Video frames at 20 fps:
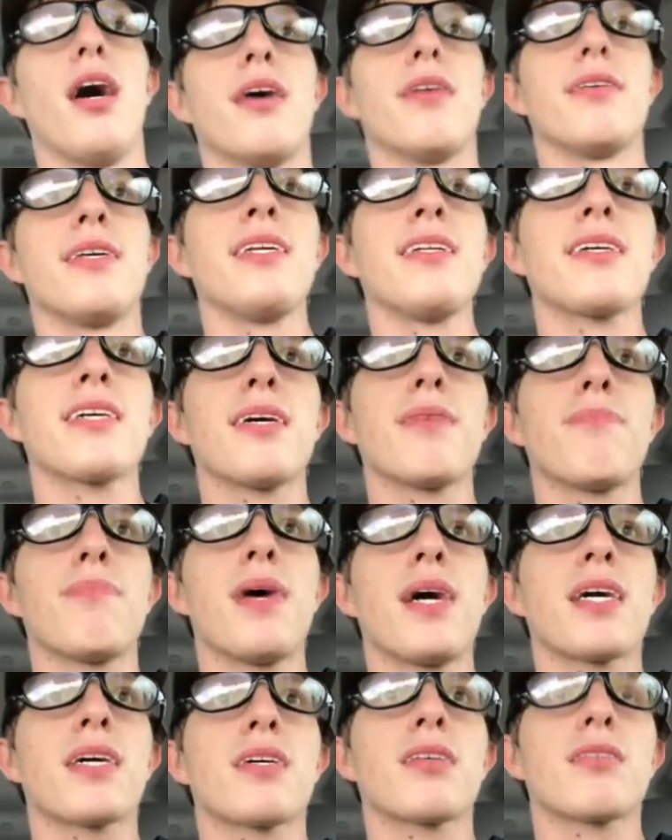Need to get
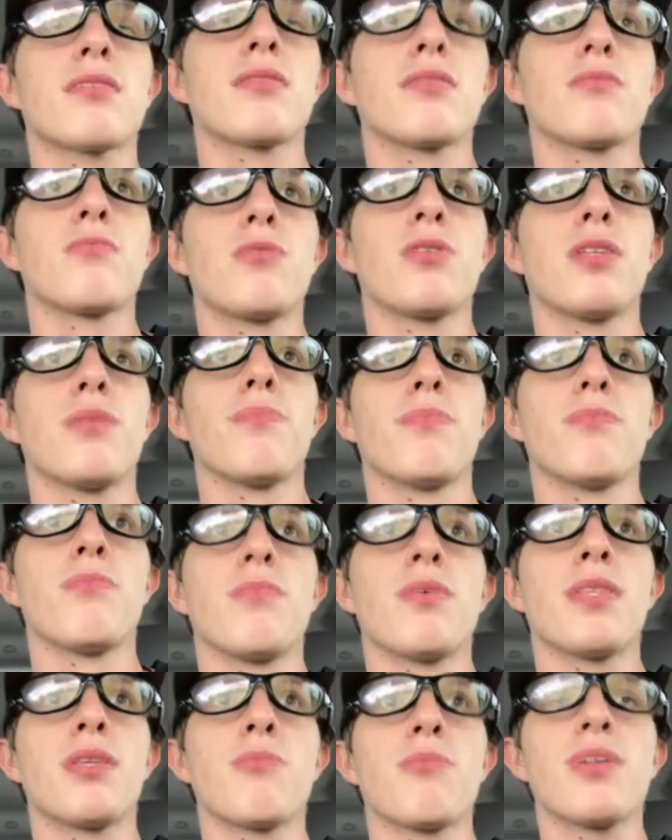back with him.
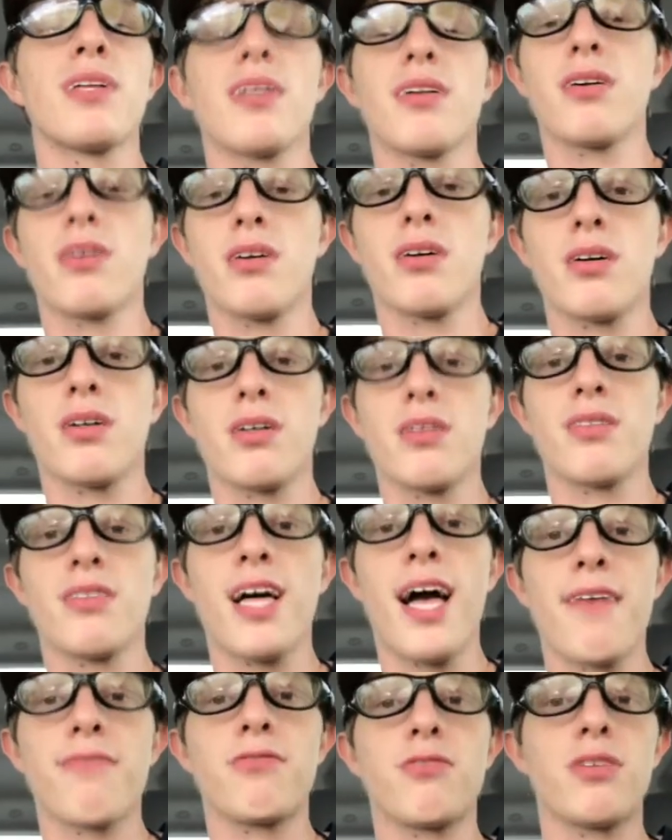I think we did a
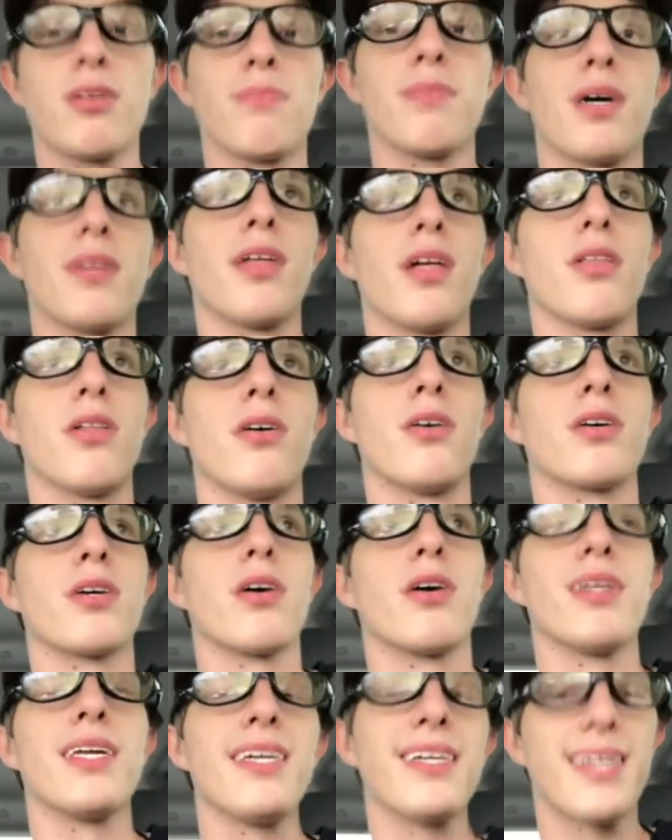live stream not that long
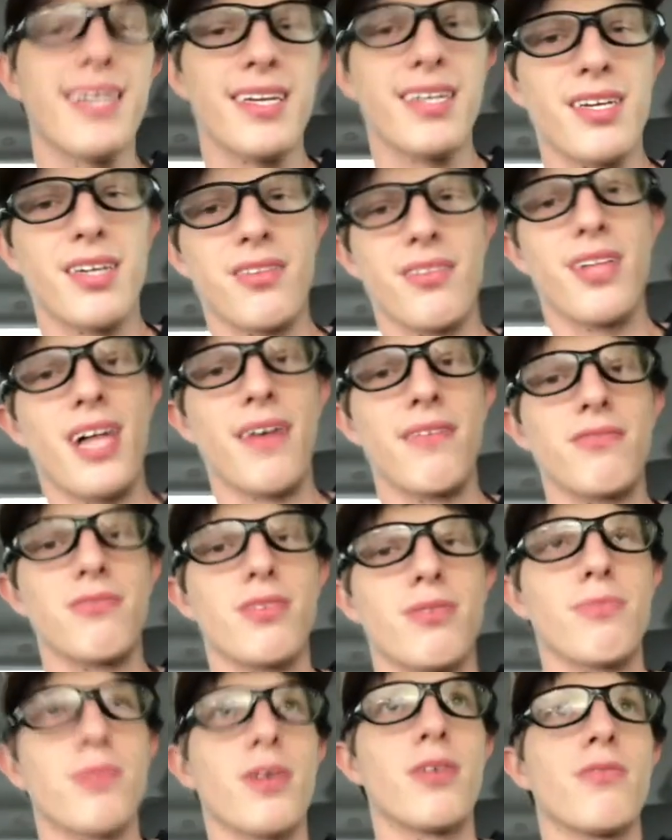ago. I need to get another live
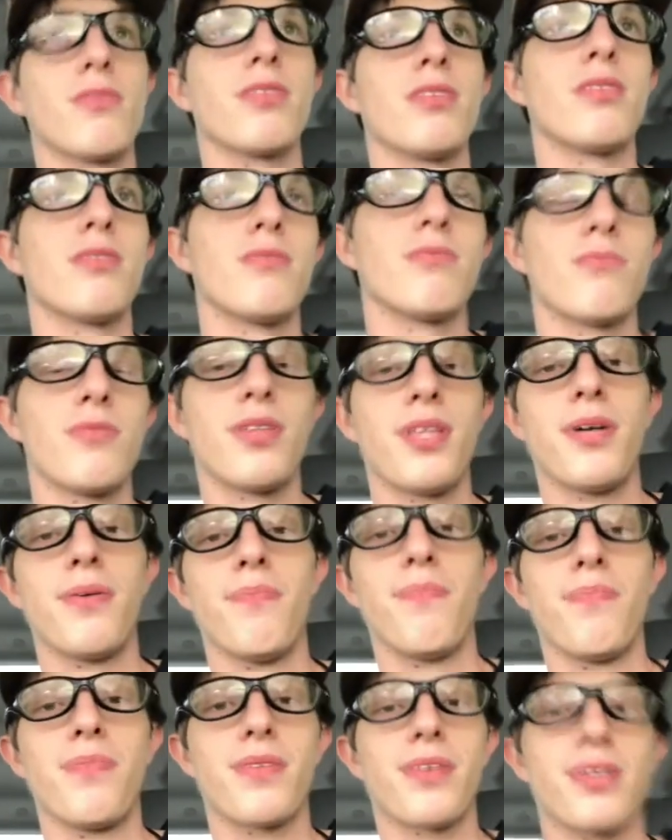stream going with him,
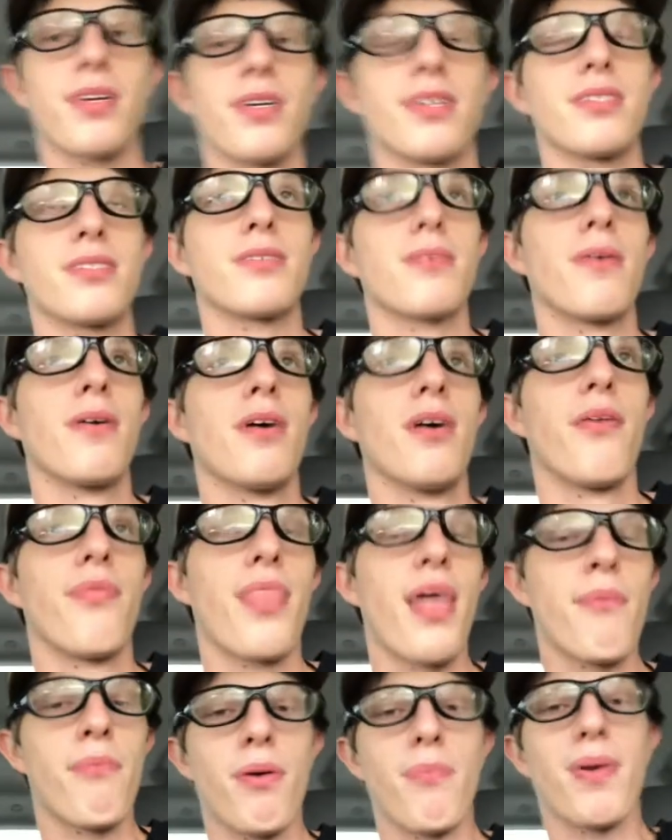because
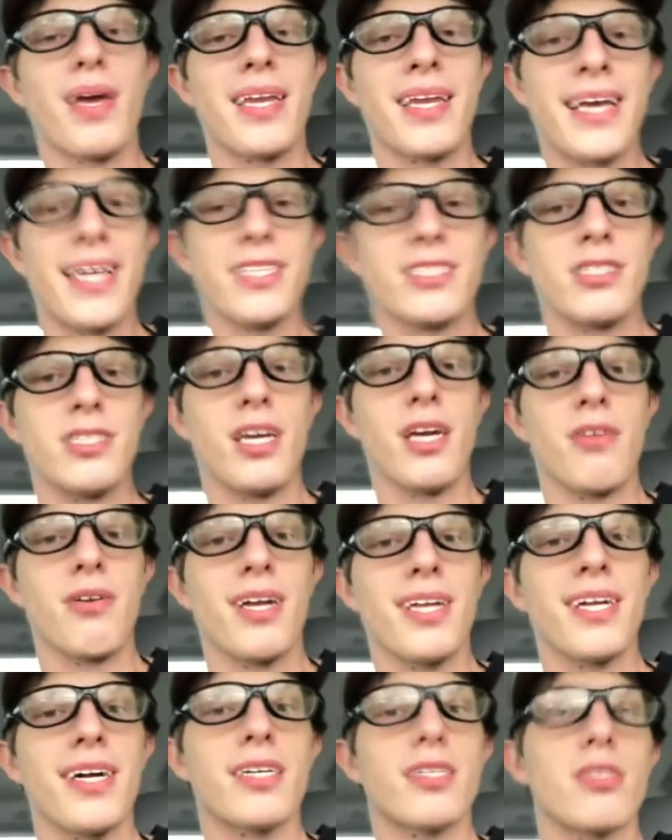that might be on his channel.
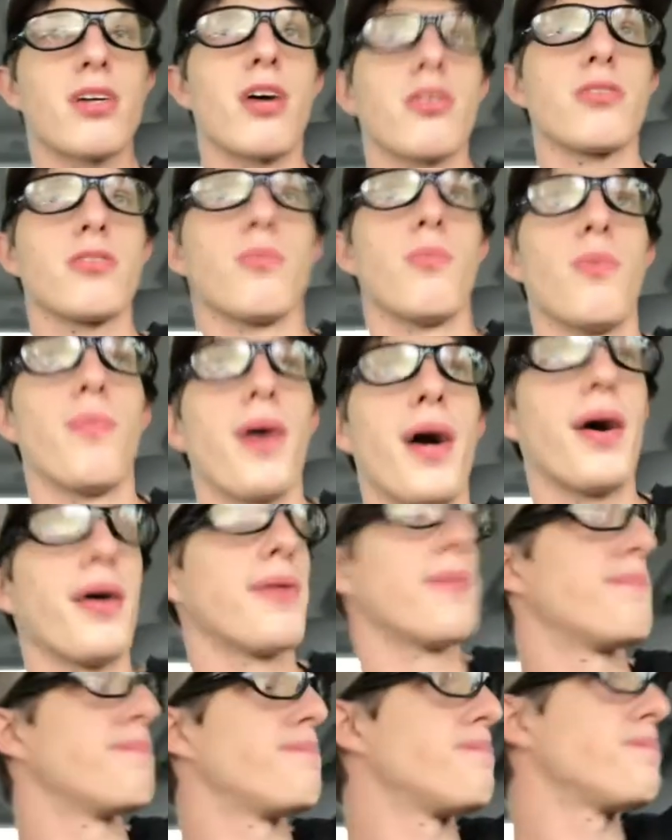I can talk to him about
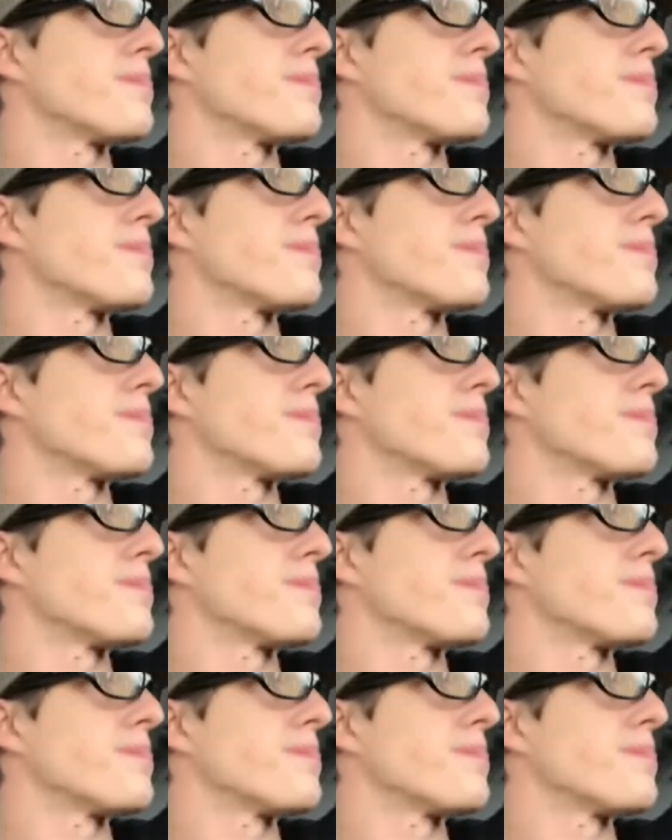it.